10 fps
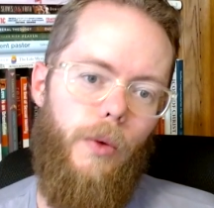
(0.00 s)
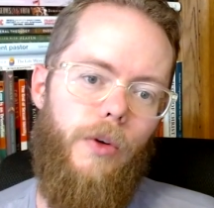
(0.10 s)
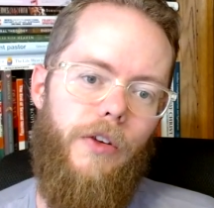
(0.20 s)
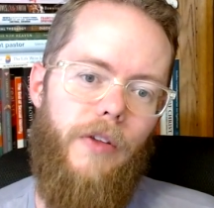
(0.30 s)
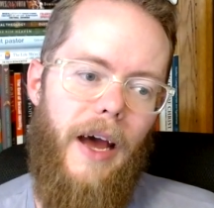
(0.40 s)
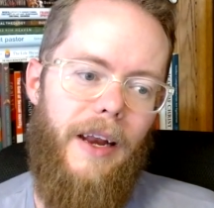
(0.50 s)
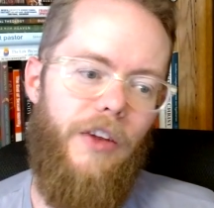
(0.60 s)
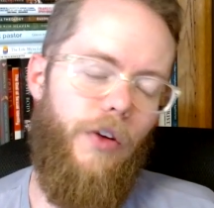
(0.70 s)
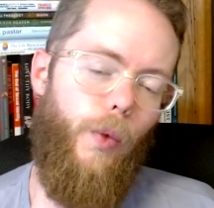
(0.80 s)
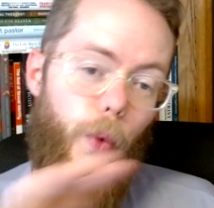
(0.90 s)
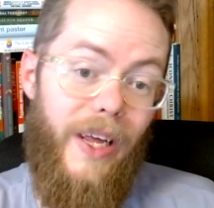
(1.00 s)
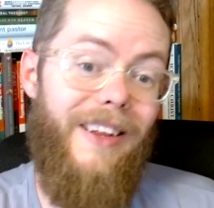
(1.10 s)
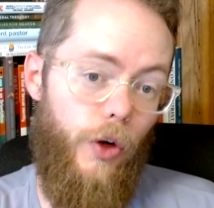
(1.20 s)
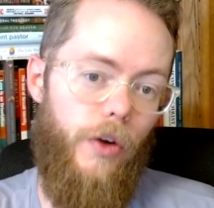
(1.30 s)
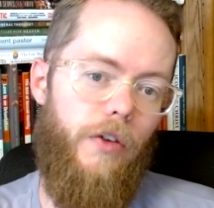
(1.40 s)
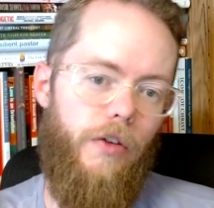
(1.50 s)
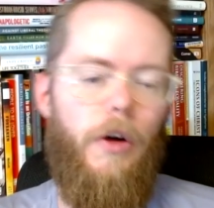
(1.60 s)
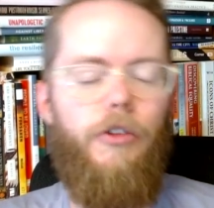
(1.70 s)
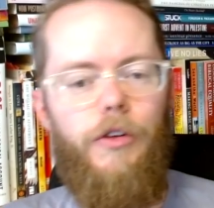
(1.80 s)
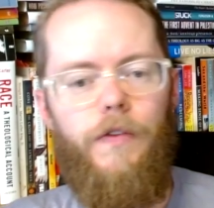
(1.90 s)
which is that it's a really good
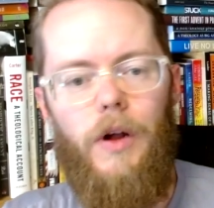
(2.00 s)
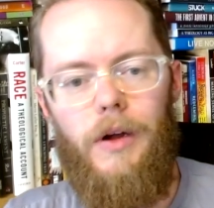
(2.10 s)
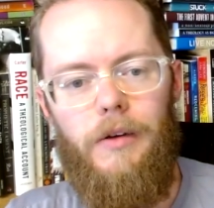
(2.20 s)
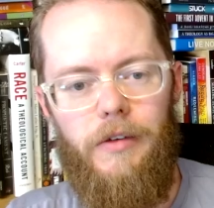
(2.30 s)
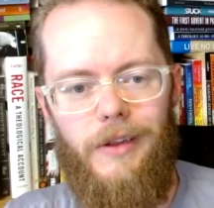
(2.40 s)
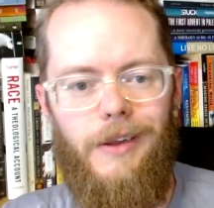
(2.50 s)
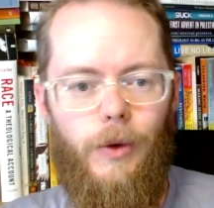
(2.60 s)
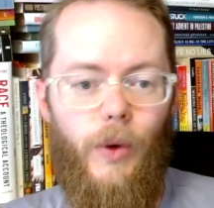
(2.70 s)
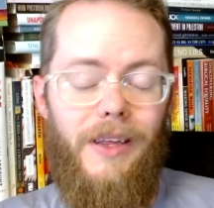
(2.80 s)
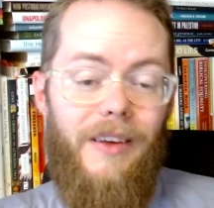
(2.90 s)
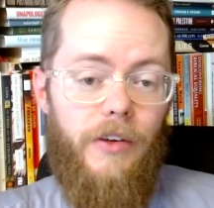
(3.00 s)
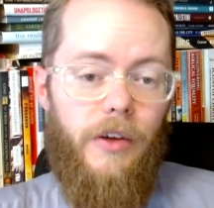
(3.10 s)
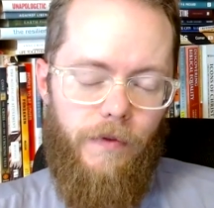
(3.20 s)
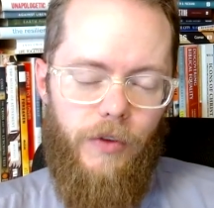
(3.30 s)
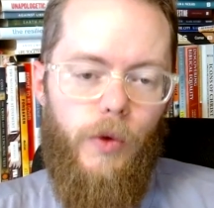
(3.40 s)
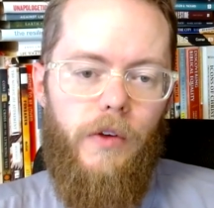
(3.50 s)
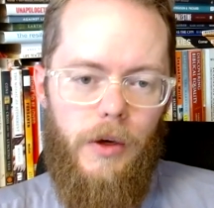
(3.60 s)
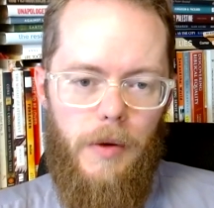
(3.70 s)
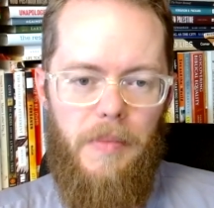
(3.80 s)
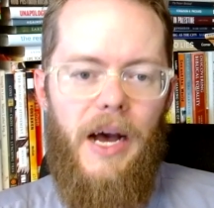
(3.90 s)
structure for understanding what is
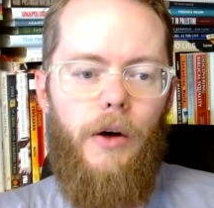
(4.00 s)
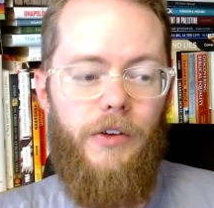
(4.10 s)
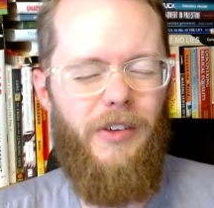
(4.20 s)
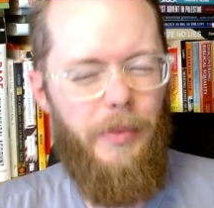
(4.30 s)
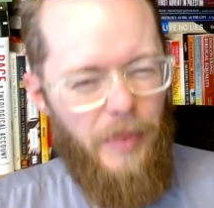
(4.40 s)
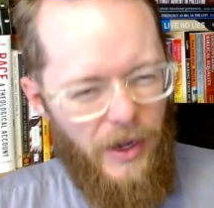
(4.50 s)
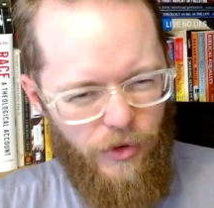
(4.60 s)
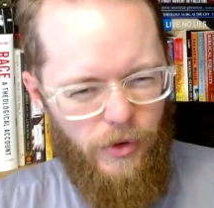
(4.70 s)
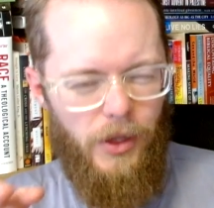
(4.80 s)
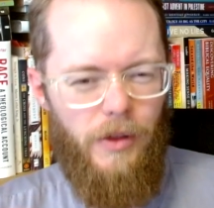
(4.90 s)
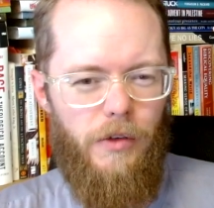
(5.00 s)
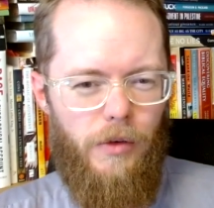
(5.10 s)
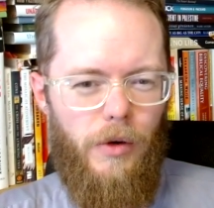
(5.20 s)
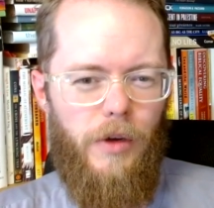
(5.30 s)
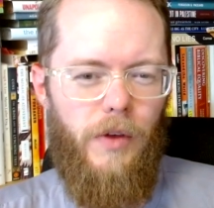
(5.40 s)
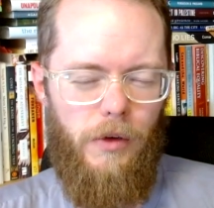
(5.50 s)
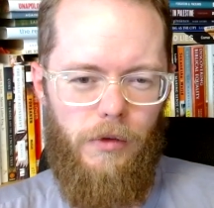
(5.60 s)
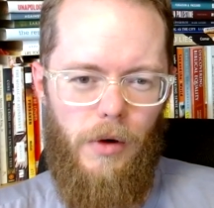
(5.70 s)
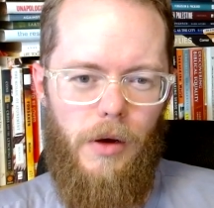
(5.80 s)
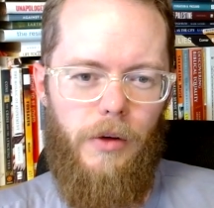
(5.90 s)
confusing about especially the story of
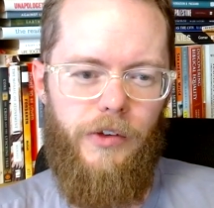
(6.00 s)
Israel.